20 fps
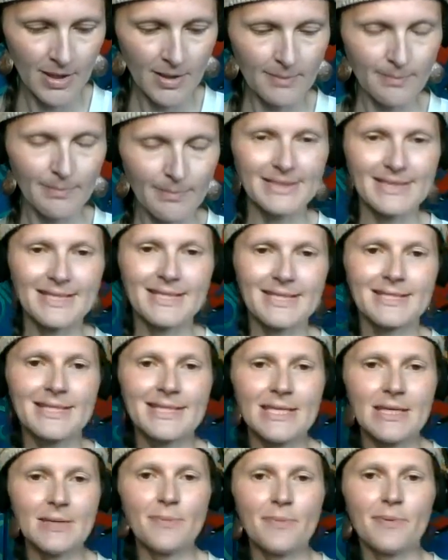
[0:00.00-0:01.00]
But
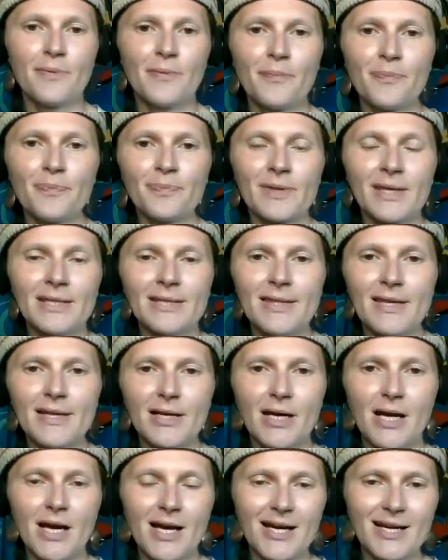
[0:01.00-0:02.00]
deep in their
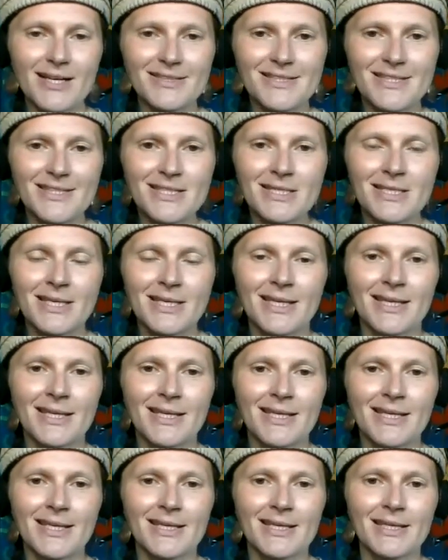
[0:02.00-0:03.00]
hearts,
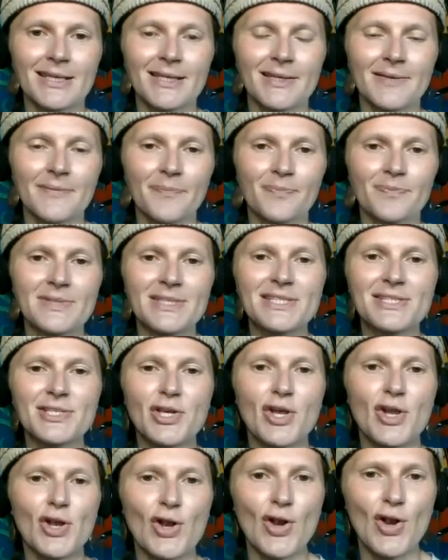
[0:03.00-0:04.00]
this
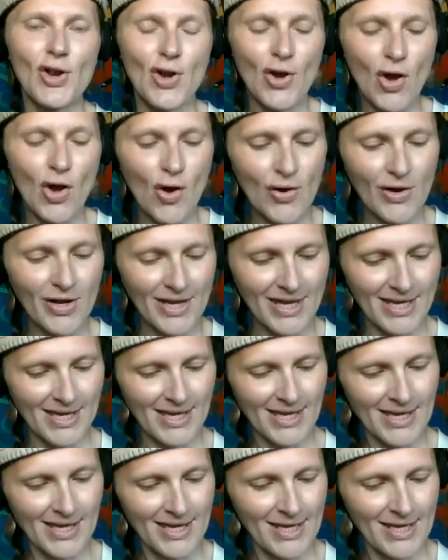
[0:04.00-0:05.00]
longing